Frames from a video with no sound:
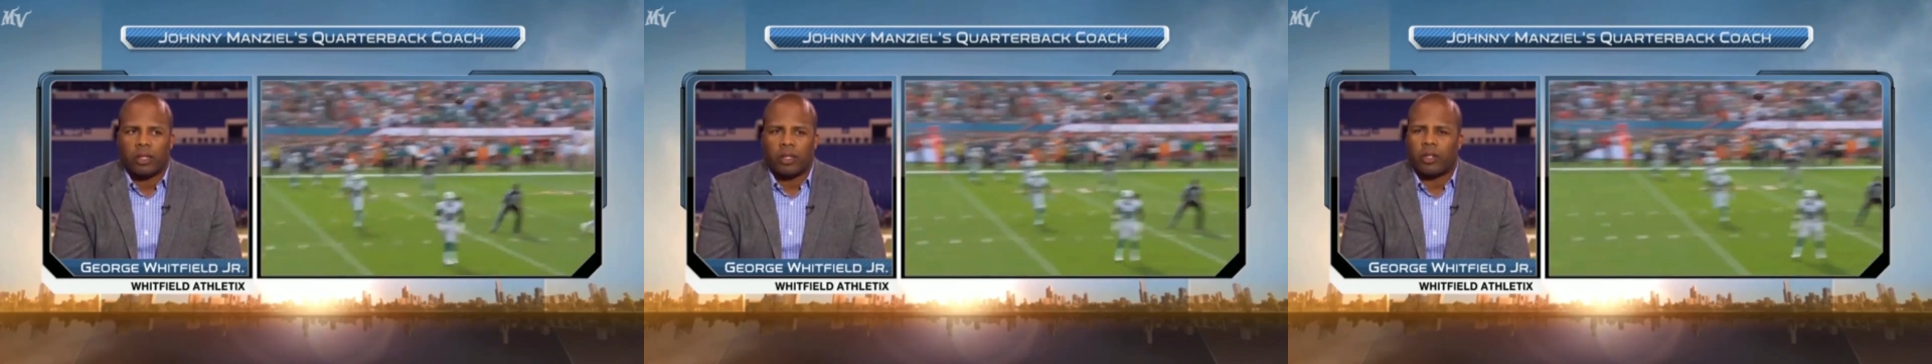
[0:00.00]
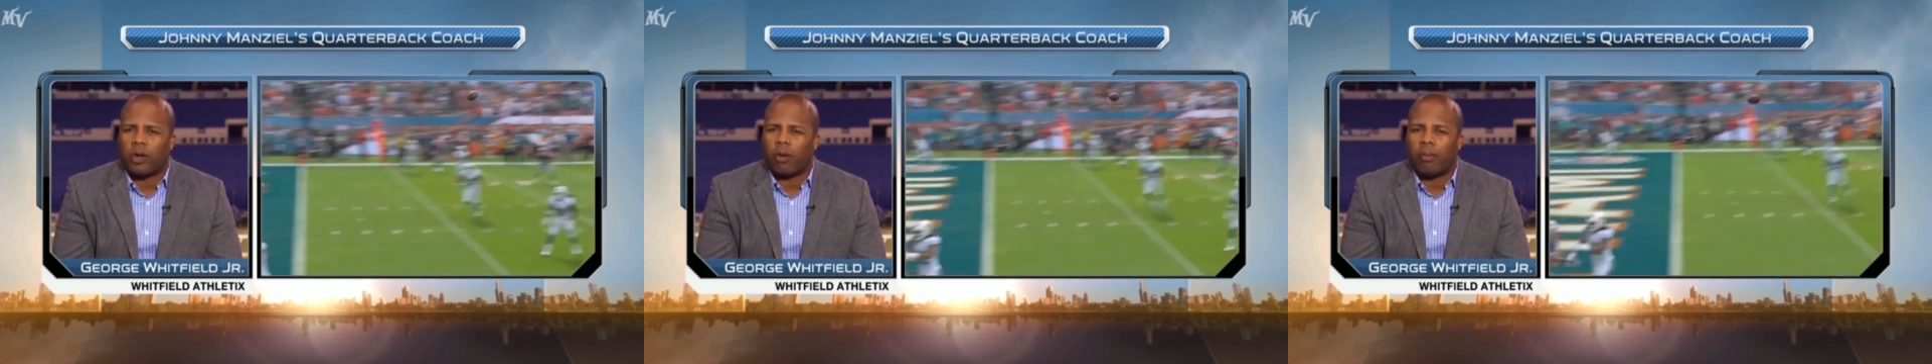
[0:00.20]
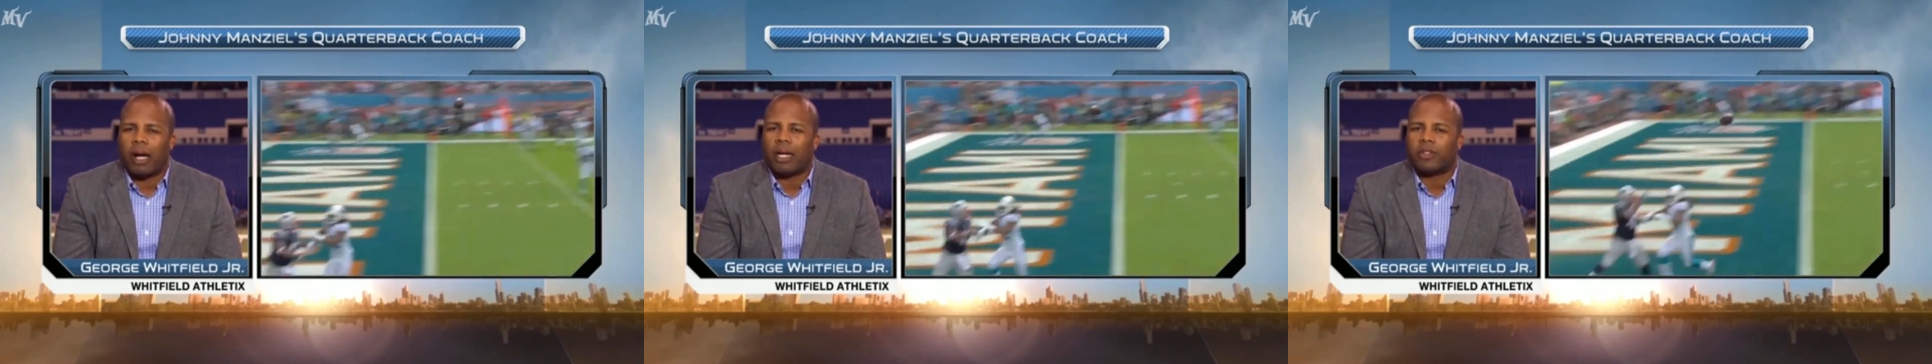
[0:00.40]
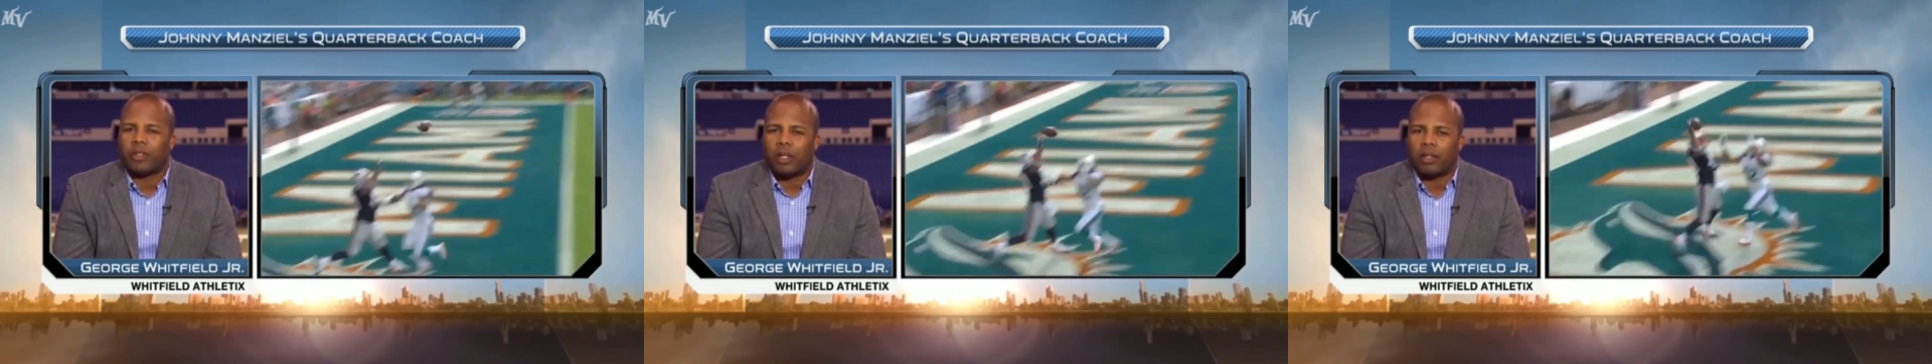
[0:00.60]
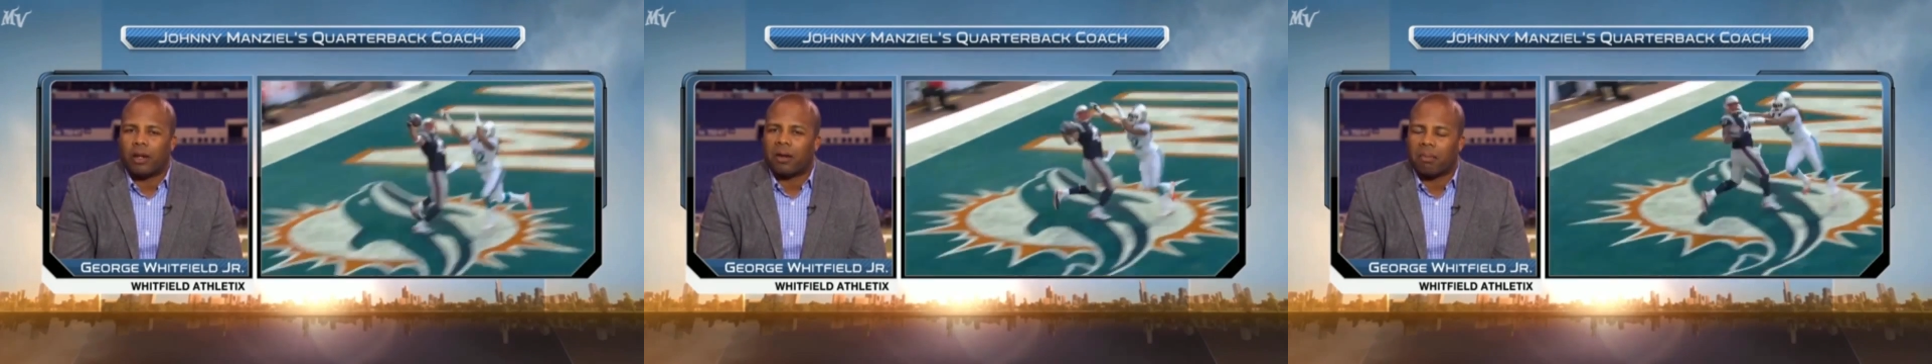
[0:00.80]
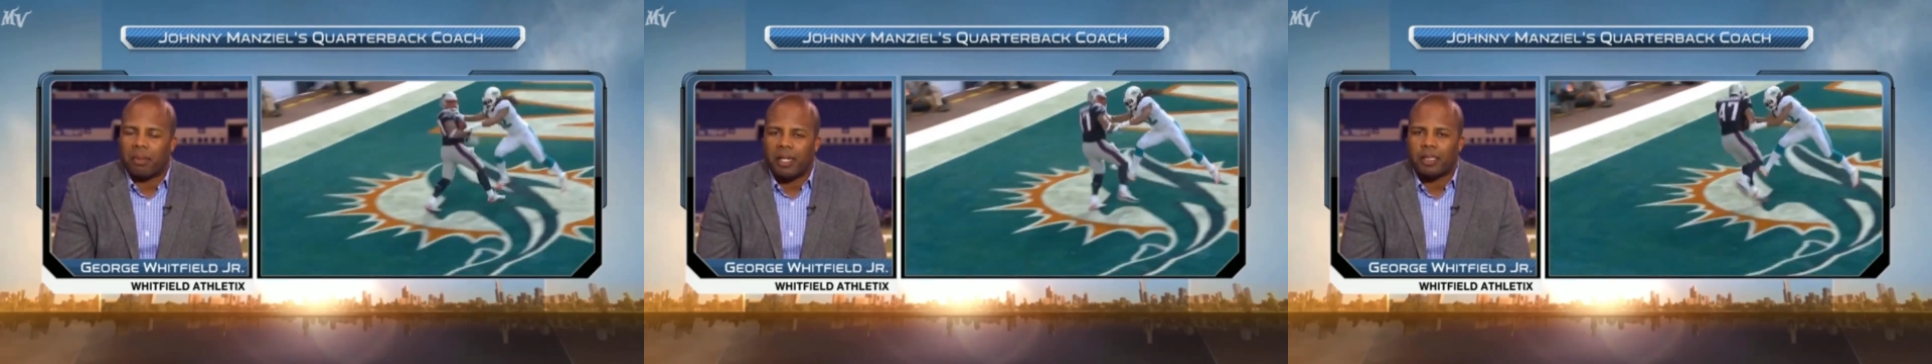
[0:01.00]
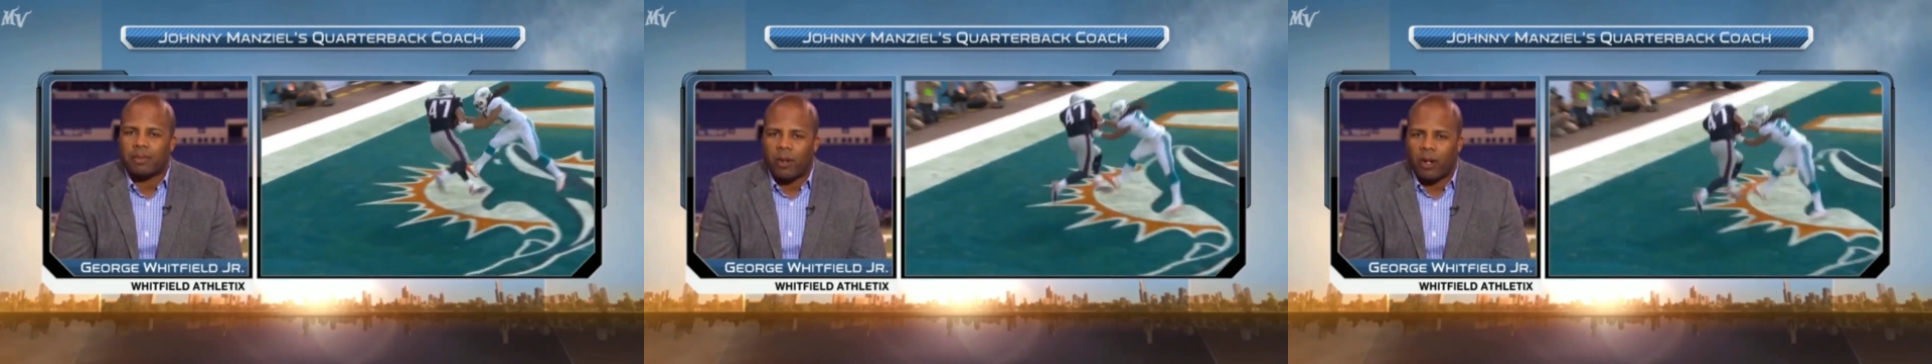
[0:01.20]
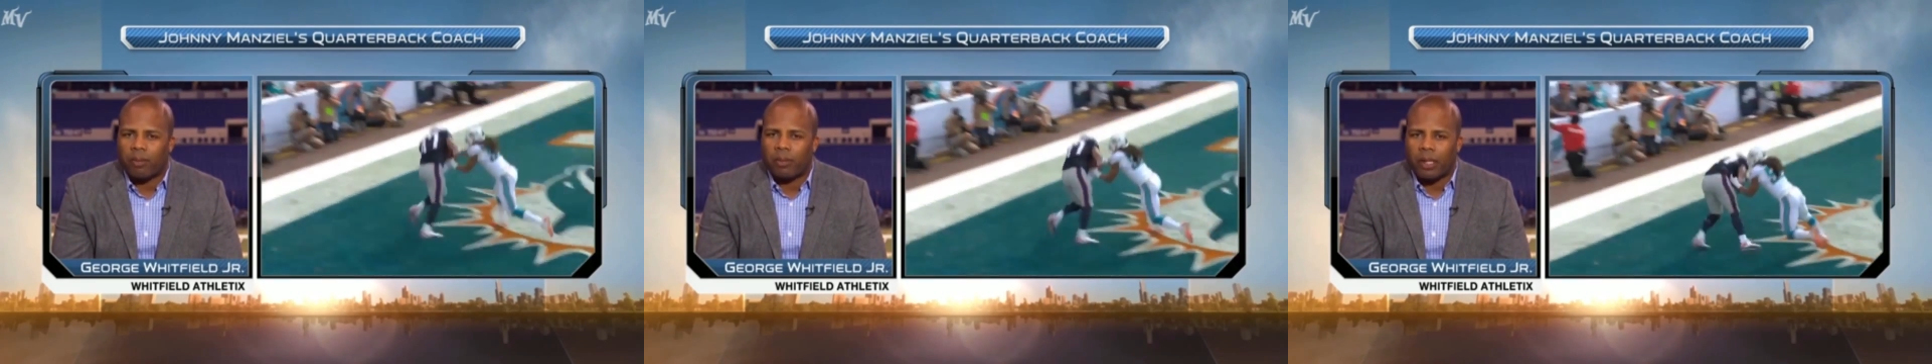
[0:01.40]
you know, imagine a young
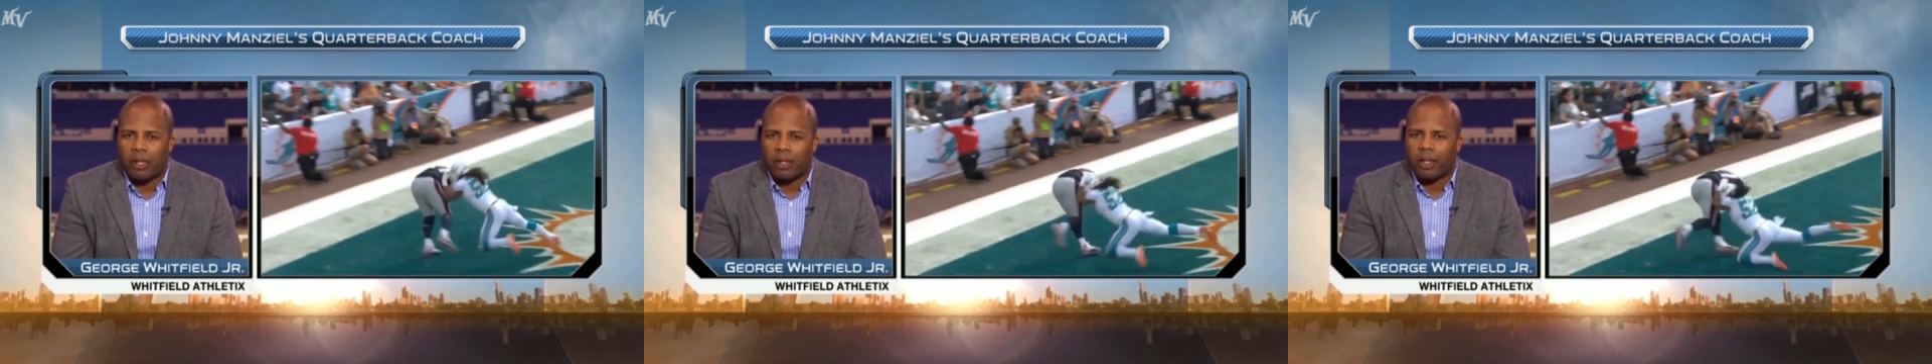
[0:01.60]
baseball player